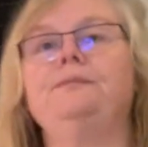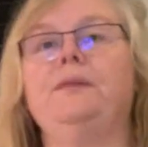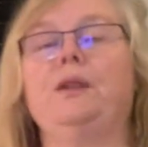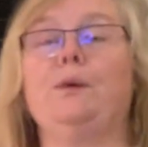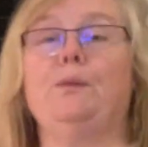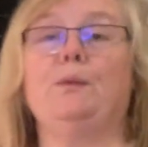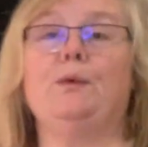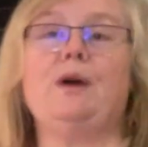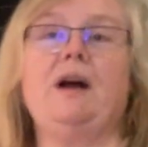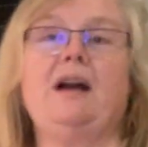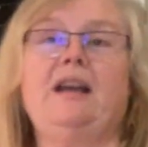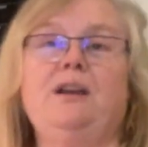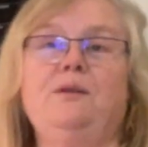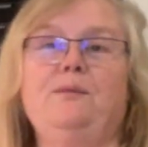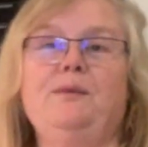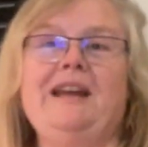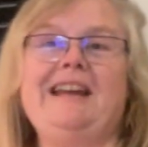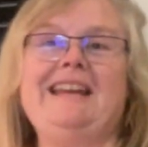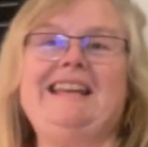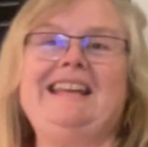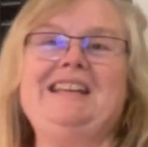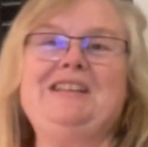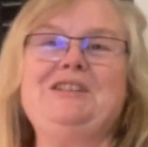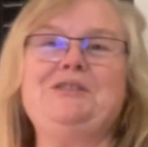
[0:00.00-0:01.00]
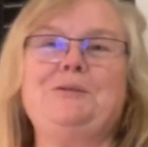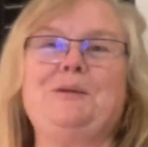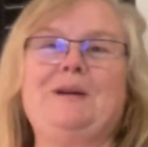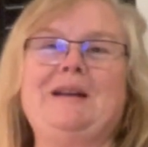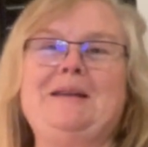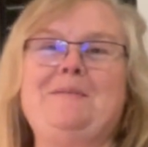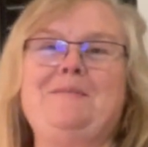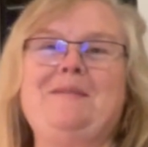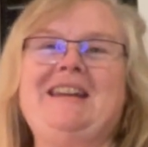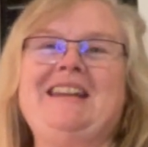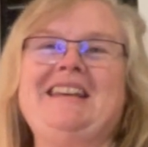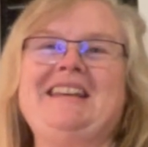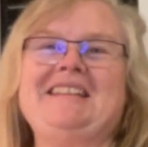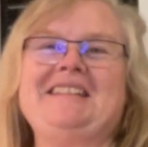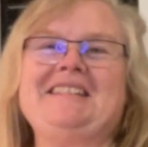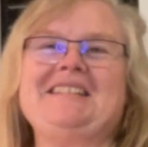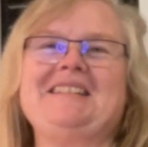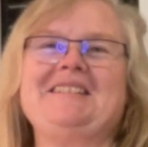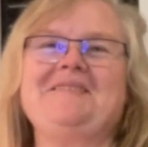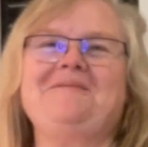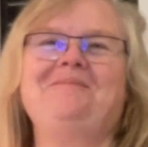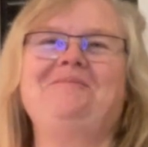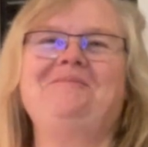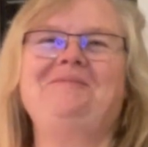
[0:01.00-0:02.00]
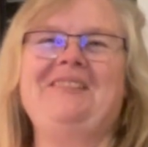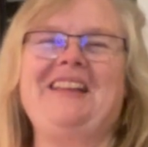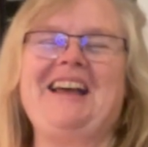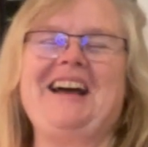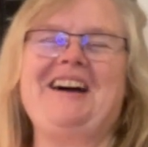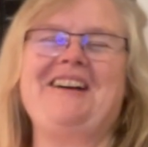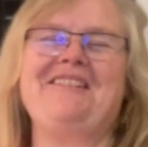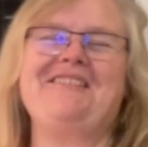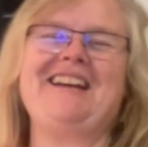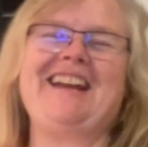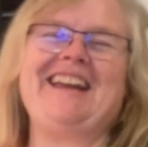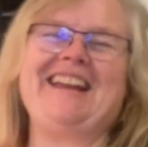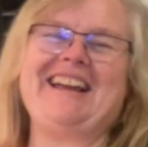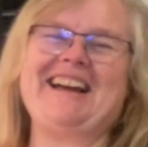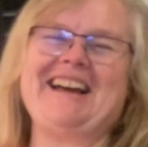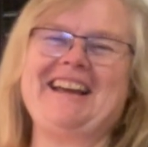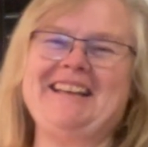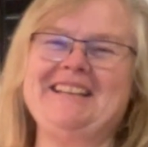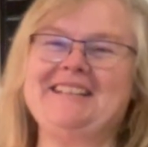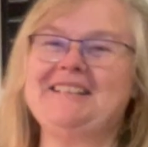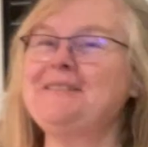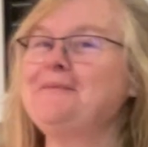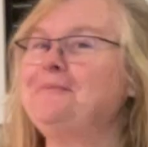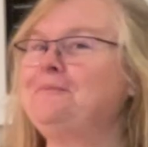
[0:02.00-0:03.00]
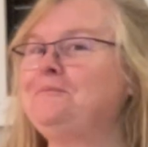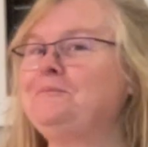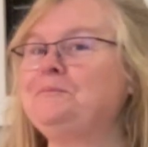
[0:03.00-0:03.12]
Ready in 20 minutes. All right, guys.